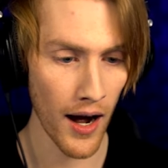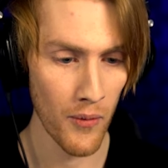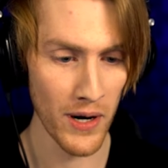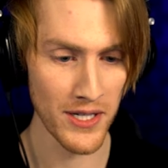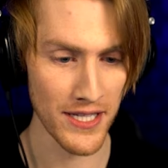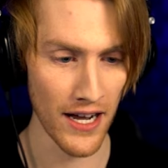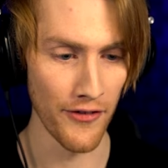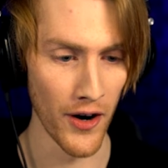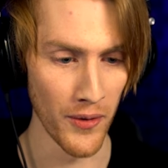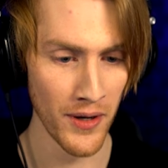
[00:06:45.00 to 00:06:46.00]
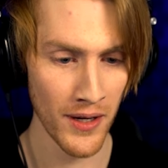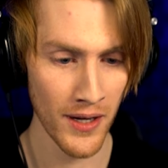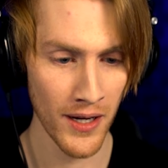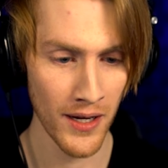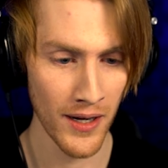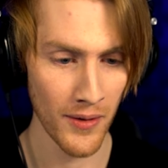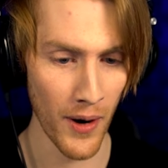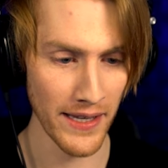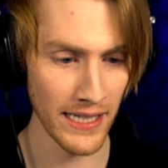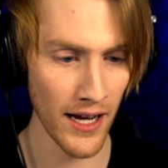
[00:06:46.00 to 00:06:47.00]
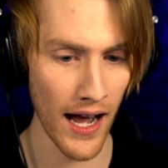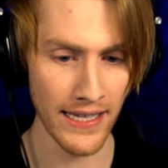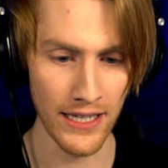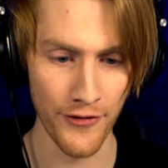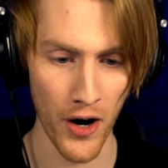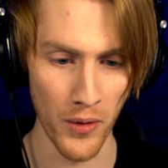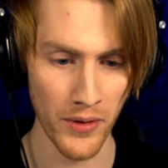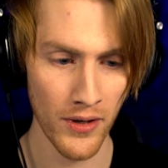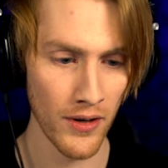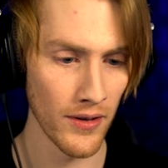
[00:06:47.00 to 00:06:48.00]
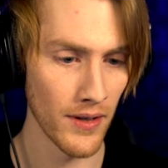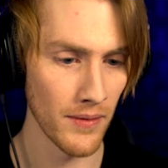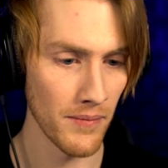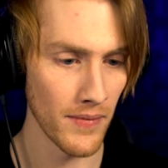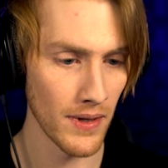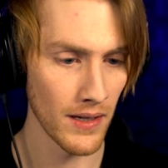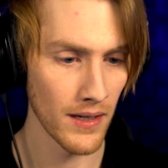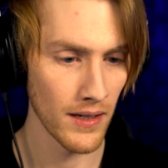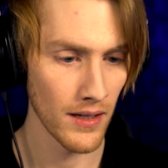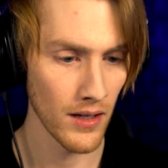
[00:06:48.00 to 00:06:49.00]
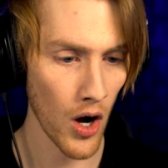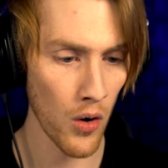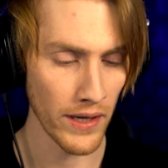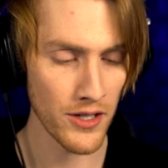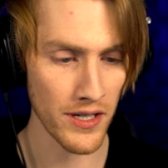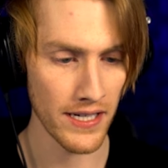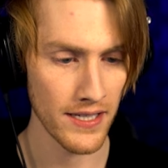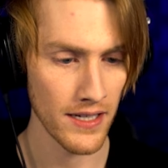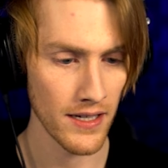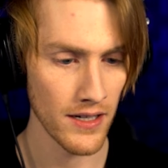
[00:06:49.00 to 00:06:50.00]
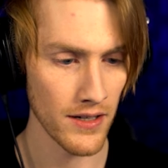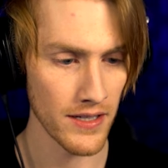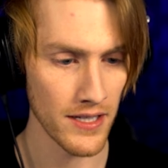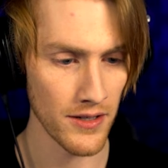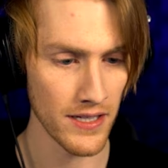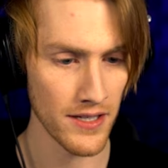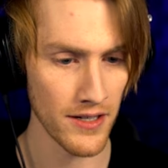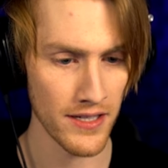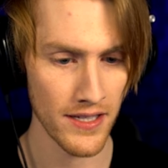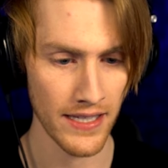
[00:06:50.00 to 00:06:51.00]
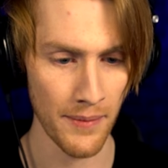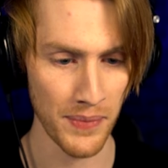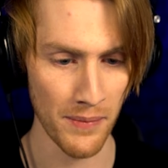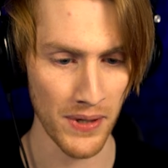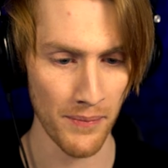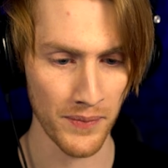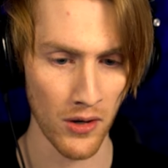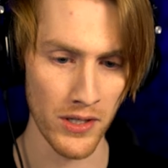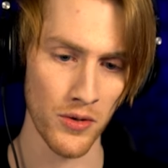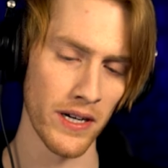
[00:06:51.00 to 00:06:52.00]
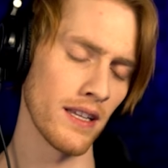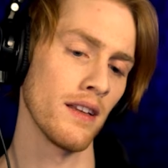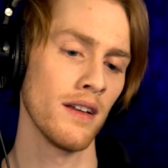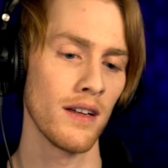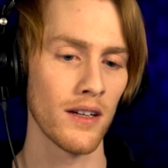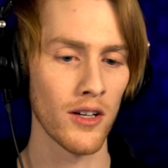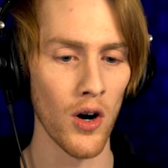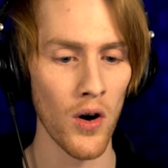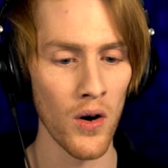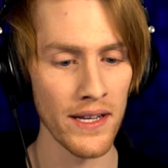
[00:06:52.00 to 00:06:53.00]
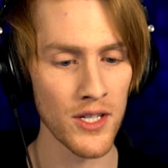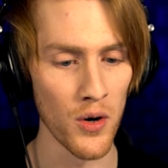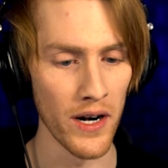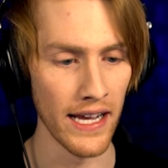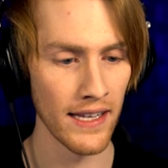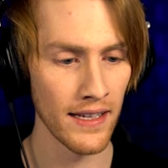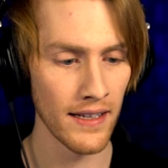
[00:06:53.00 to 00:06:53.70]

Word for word: Where's the cell phone? Well, I need a I need a phone. There's one over by me, oh, right by the boat. Here it is, here it is, here it is. Yep, yep, yep. Going toward it. Going toward it.